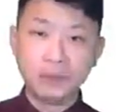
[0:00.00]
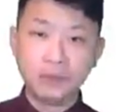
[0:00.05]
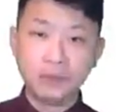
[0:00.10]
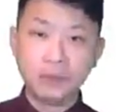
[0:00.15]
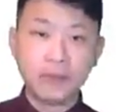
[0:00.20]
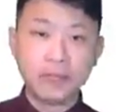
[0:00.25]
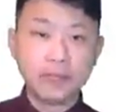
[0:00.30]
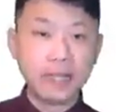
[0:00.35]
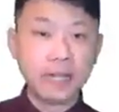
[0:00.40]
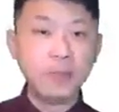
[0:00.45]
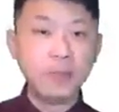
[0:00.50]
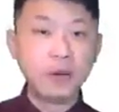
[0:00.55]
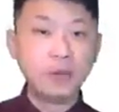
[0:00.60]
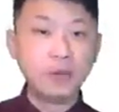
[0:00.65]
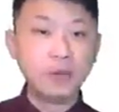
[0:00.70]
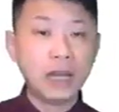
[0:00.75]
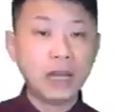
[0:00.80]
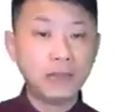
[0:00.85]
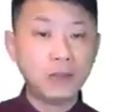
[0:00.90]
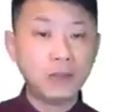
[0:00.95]
For
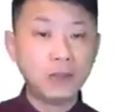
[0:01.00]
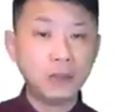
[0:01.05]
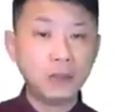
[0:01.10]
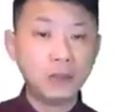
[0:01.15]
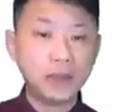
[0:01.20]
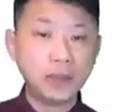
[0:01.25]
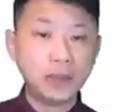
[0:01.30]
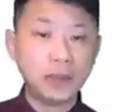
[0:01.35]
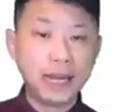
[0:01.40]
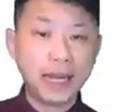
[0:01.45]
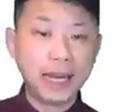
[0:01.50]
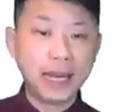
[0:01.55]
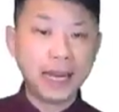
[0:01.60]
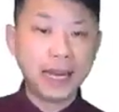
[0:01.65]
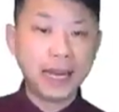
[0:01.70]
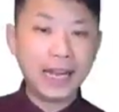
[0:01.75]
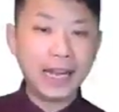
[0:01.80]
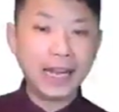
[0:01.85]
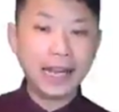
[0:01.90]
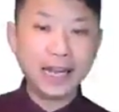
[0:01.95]
example, we have to build
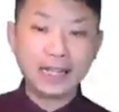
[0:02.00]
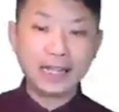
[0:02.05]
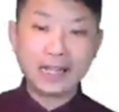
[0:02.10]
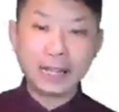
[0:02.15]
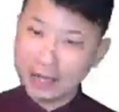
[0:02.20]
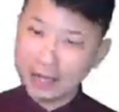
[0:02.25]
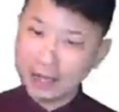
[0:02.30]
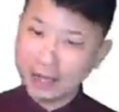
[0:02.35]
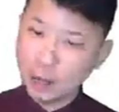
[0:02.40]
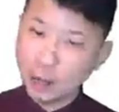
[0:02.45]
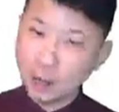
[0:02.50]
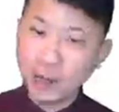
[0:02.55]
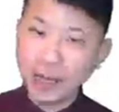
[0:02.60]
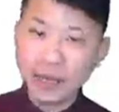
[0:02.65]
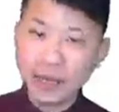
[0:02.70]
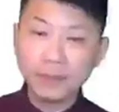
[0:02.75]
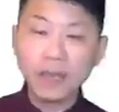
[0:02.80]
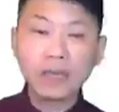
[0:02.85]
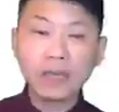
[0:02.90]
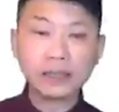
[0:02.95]
a
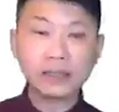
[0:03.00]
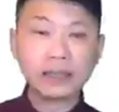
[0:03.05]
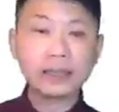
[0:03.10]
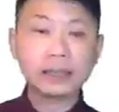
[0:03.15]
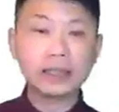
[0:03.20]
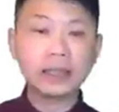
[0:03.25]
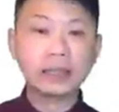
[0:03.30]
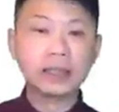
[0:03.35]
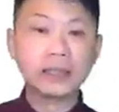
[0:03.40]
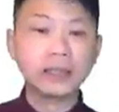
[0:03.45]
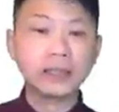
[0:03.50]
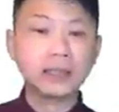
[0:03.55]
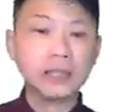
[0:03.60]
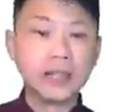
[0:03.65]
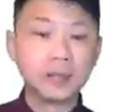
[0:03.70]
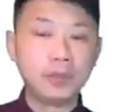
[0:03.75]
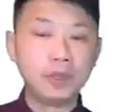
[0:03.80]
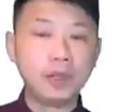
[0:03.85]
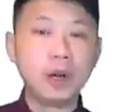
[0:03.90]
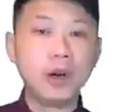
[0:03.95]
domain model
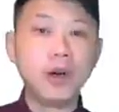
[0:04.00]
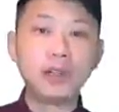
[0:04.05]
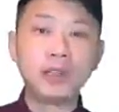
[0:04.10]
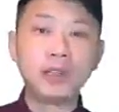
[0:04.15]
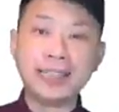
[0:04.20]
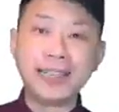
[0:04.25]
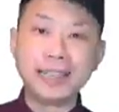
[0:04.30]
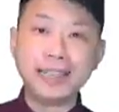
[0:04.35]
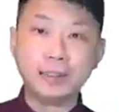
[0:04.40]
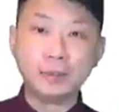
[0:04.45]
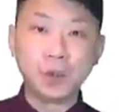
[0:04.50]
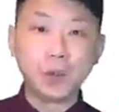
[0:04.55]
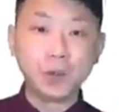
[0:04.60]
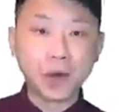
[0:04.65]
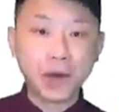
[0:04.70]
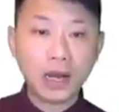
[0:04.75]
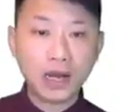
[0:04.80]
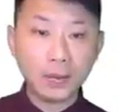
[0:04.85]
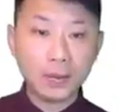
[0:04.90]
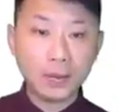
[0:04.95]
to capture all the data
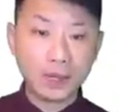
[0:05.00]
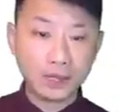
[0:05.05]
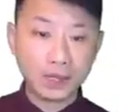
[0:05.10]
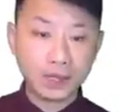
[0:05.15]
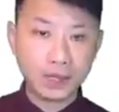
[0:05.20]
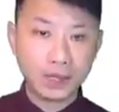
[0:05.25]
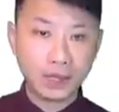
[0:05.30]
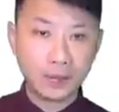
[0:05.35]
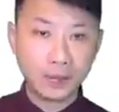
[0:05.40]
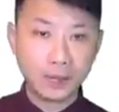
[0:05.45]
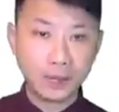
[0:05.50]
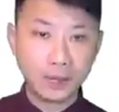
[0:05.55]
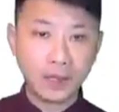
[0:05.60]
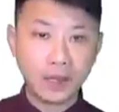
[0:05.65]
requirements.